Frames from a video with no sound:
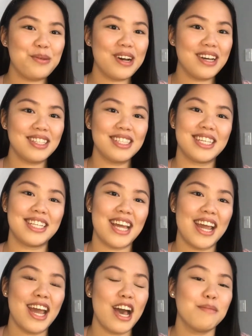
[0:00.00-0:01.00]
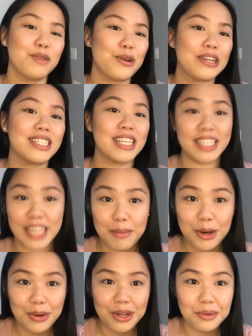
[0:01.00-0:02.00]
everyone! Today I'm going to
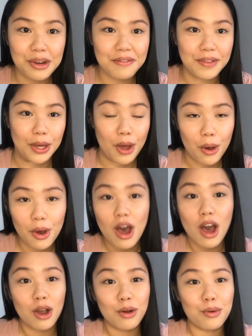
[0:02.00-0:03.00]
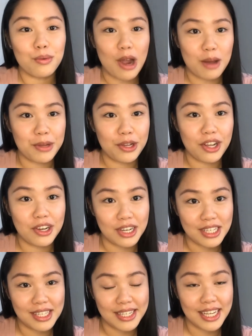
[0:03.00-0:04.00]
demo and review
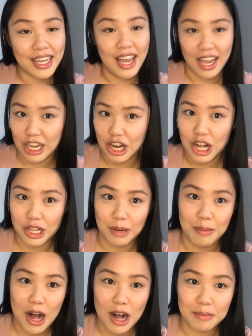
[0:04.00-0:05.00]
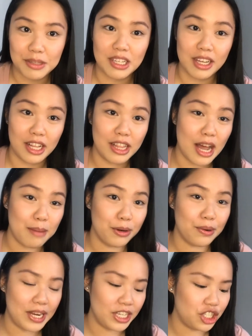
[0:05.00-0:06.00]
RawBeautyKristi and Colourpop's
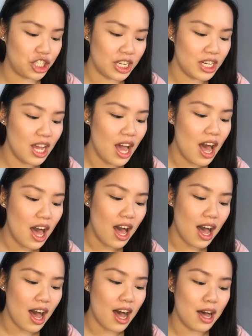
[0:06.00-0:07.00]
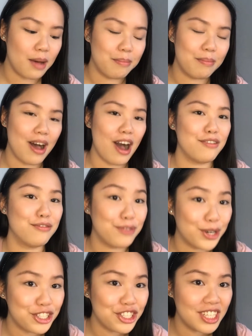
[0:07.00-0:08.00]
collaboration.
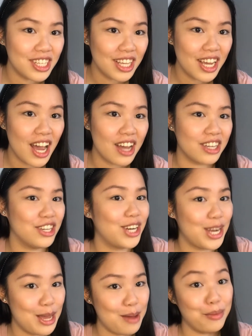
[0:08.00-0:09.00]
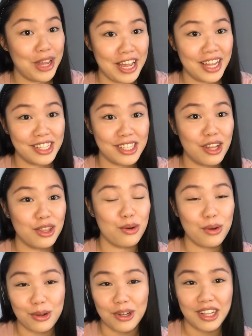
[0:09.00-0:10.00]
Unfortunately, I couldn't get my hands on the
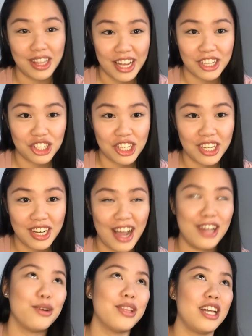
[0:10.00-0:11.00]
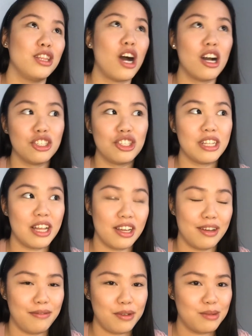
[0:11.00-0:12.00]
whole collection. I know they launched
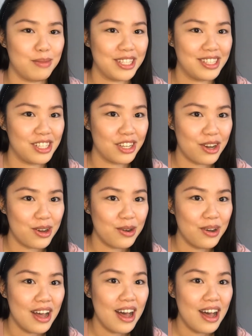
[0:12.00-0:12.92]
like a few months ago,